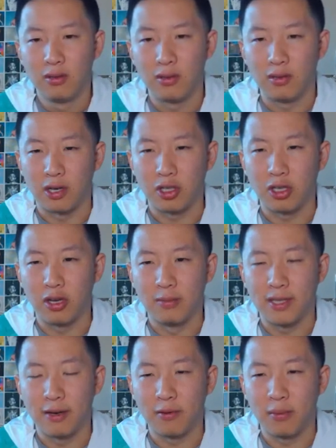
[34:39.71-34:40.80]
So Zacian
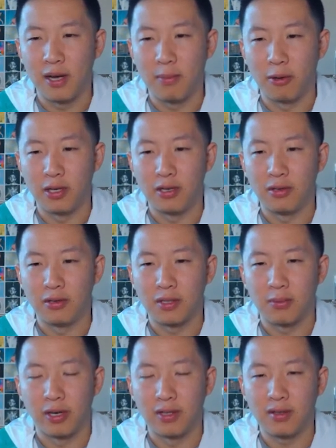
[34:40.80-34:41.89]
comes out for my opponent, no
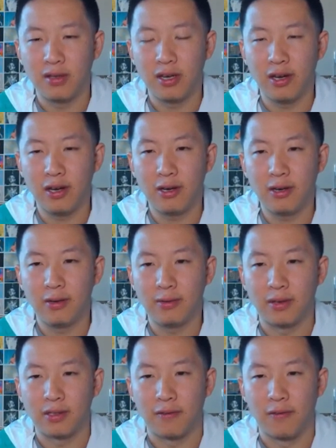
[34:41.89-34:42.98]
surprise there.
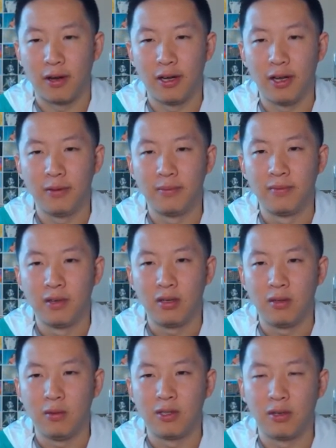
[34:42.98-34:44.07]
That's fine.
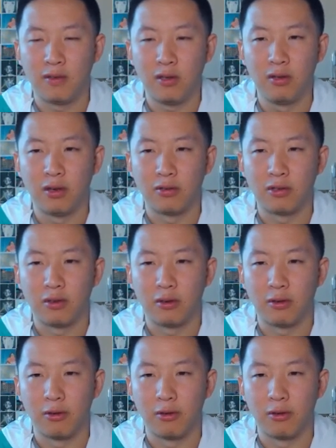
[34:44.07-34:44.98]
We still have 2 turns of Trick